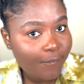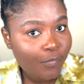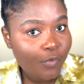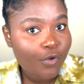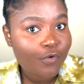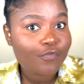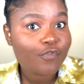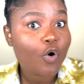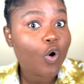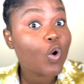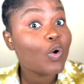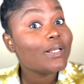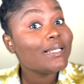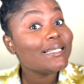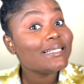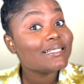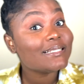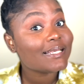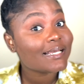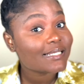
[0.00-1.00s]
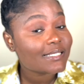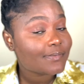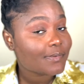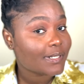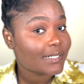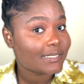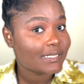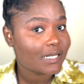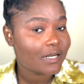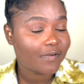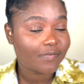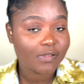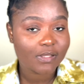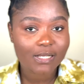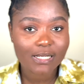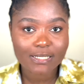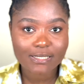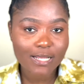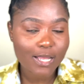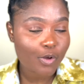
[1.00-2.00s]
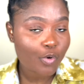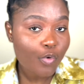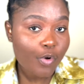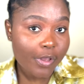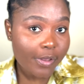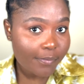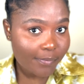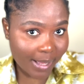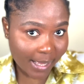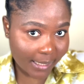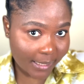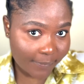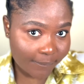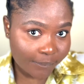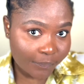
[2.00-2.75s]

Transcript: for only 6 months, and after that they are going back.